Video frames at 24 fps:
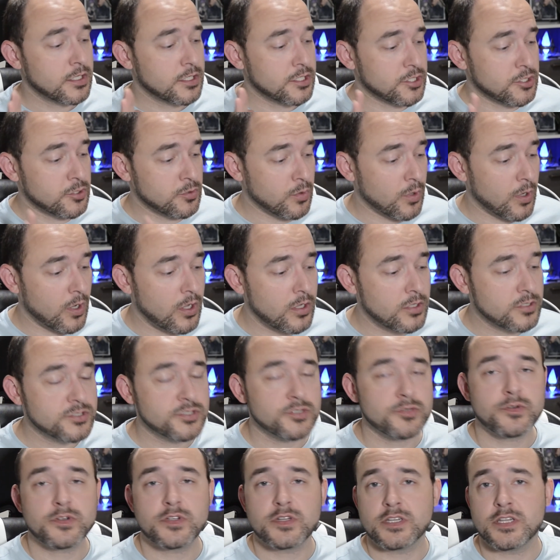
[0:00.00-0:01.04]
you also
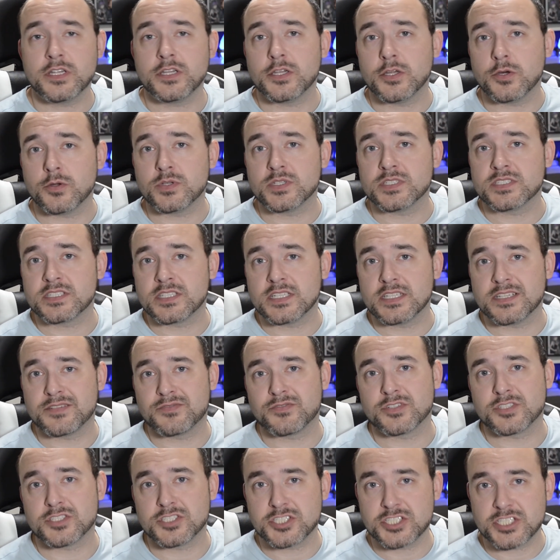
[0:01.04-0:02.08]
are going to notice the
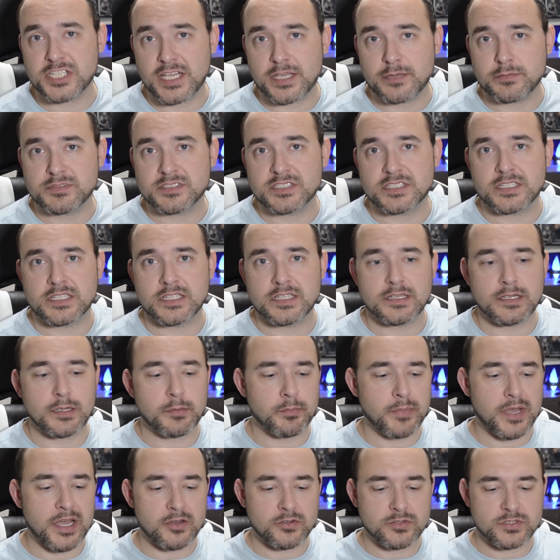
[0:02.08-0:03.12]
different shapes and the
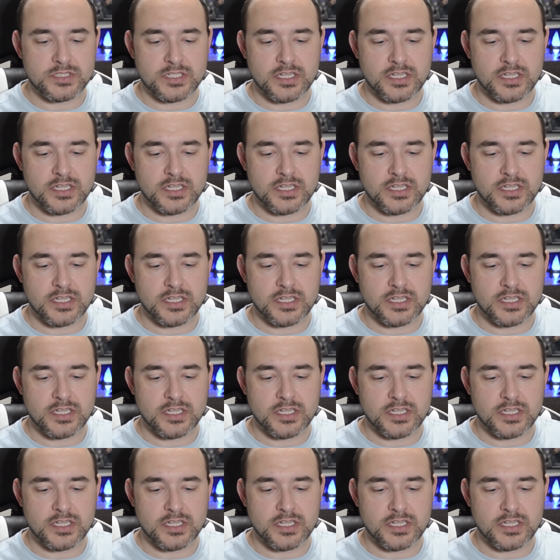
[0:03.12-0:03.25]
amount